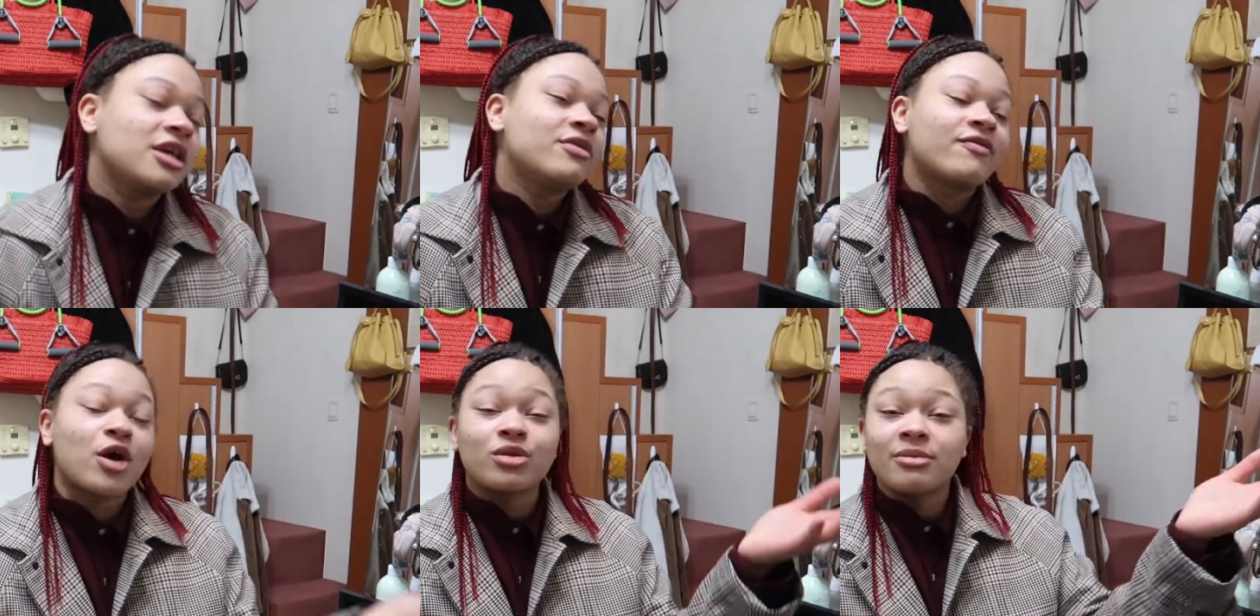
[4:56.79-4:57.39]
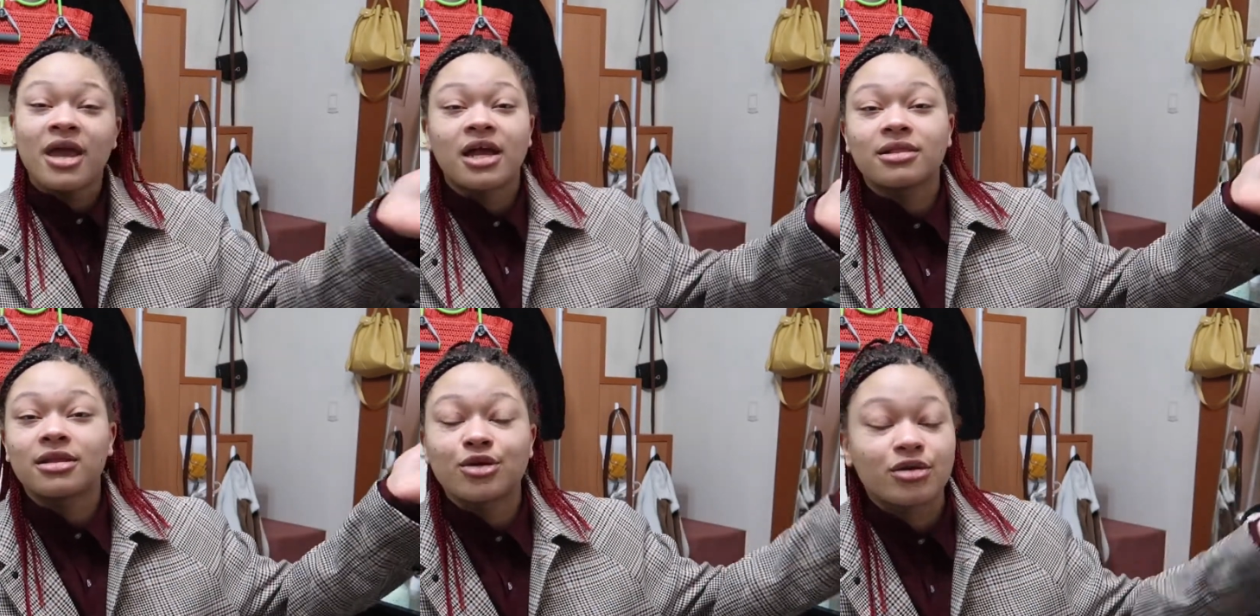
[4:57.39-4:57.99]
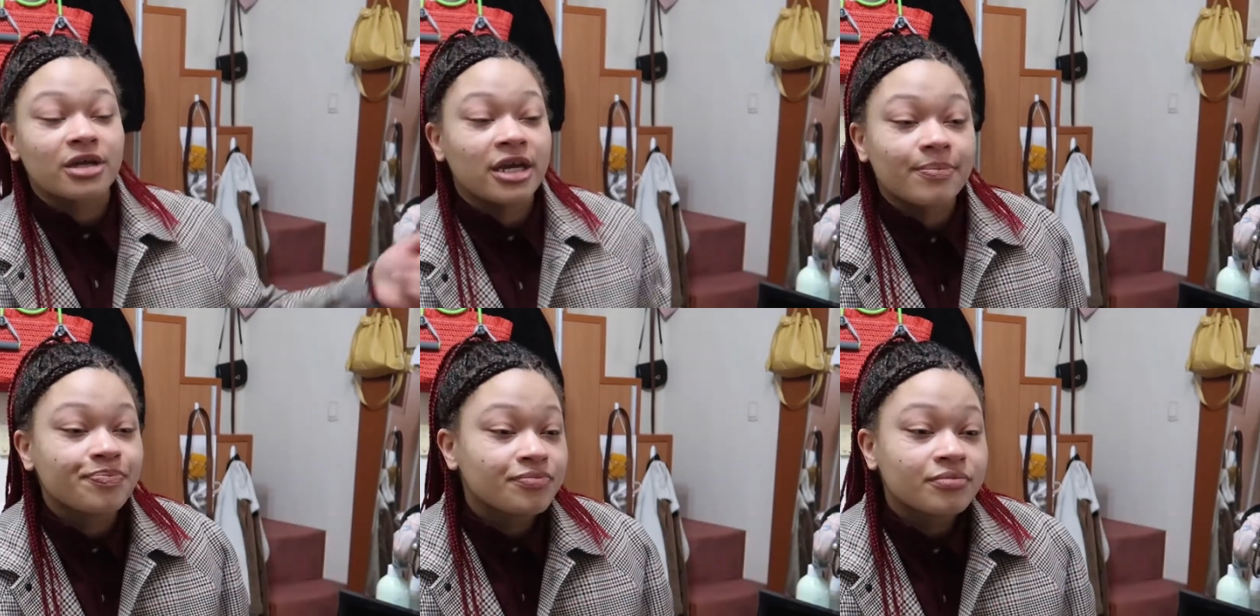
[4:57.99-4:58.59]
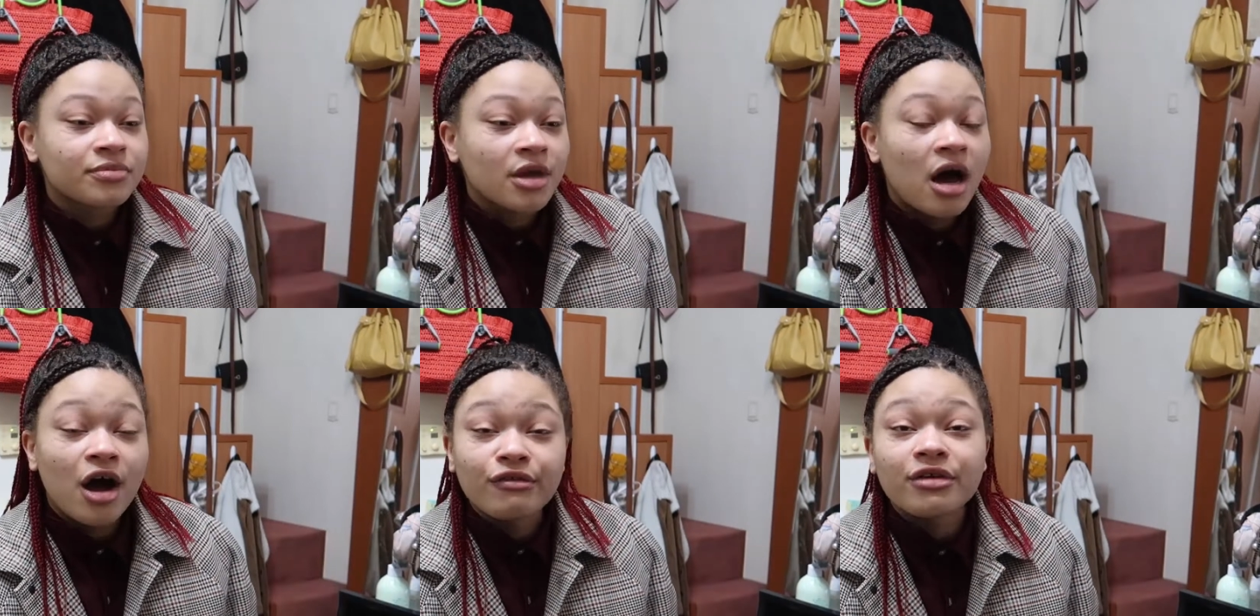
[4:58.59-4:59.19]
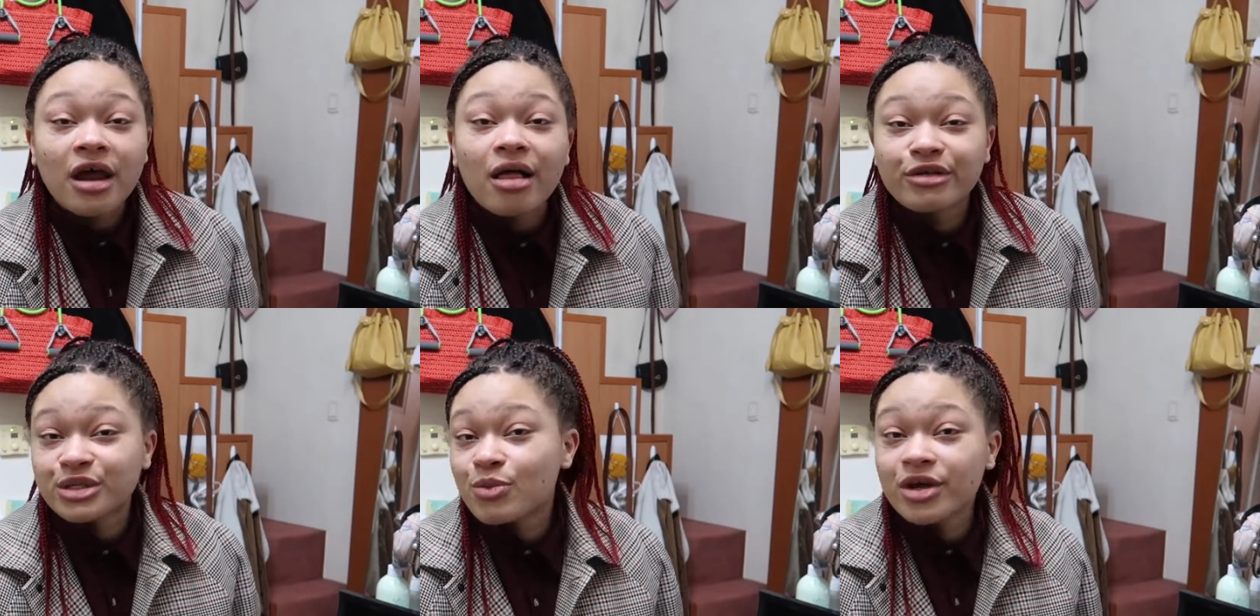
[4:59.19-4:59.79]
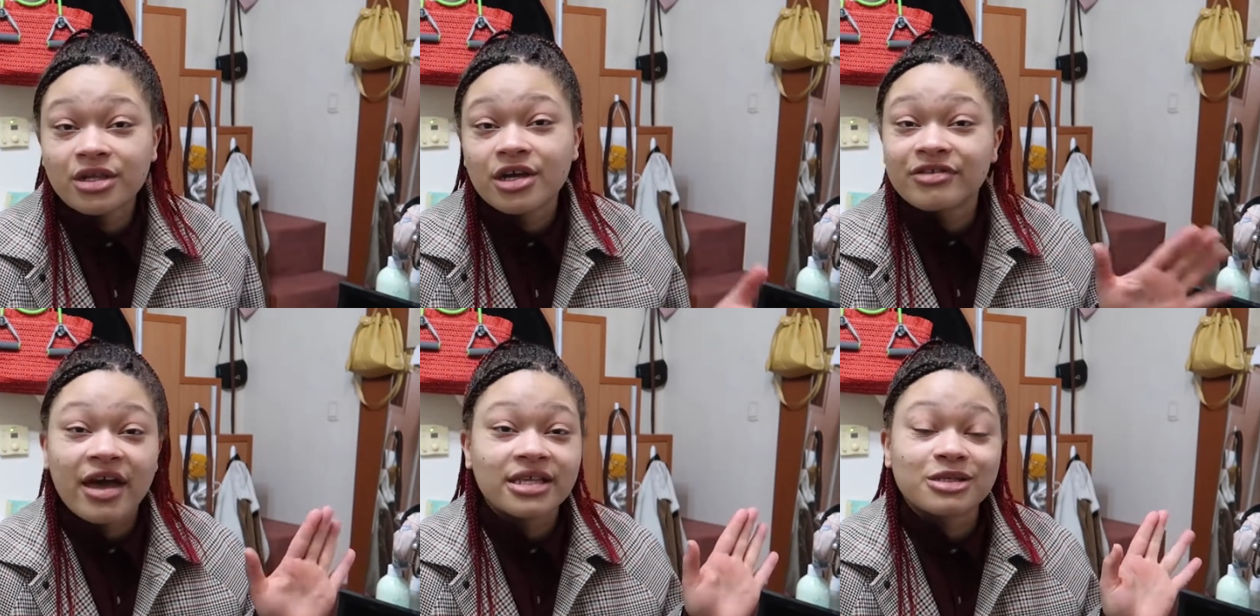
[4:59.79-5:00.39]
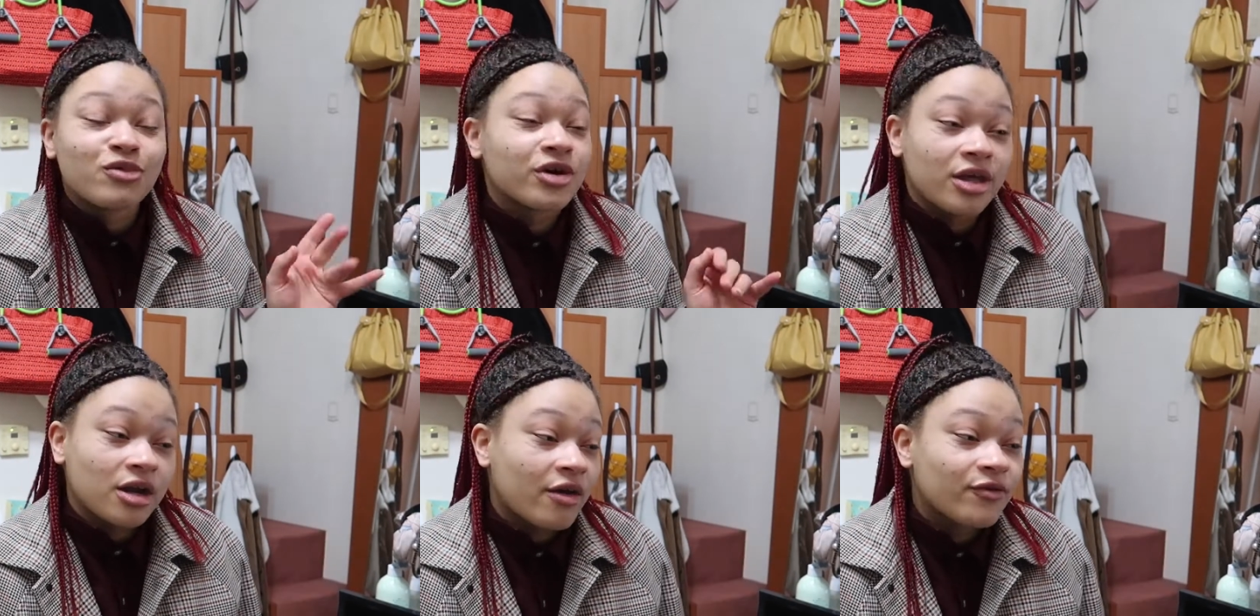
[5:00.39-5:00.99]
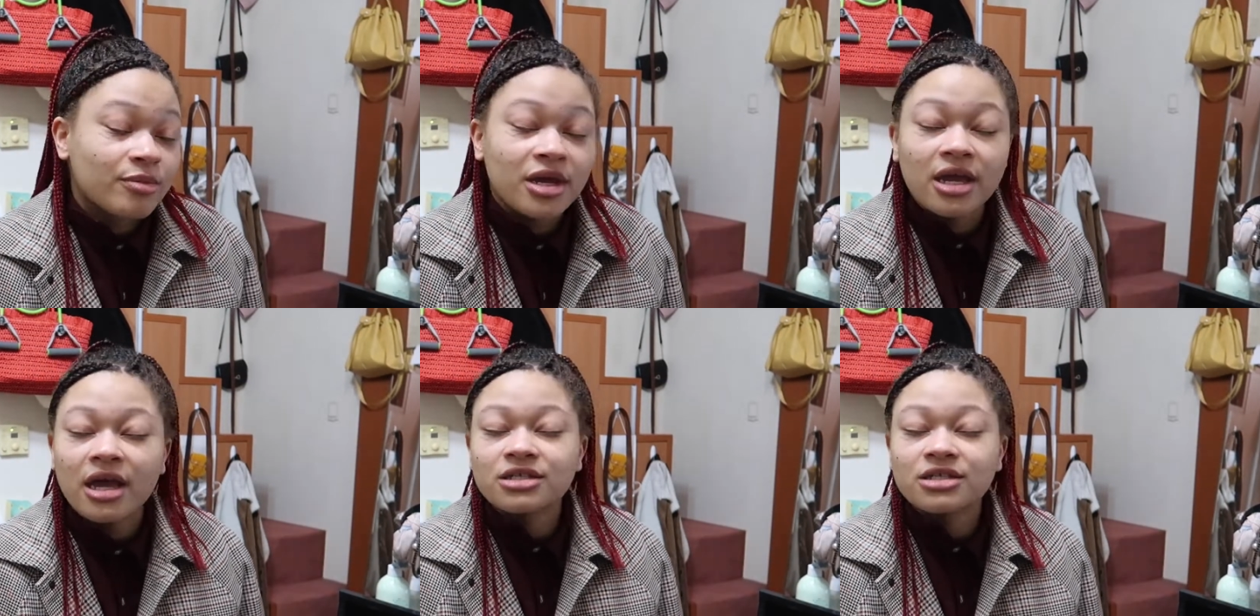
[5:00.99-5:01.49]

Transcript: Even if I only make literally one hundred dollars in one year, that's more than enough for me.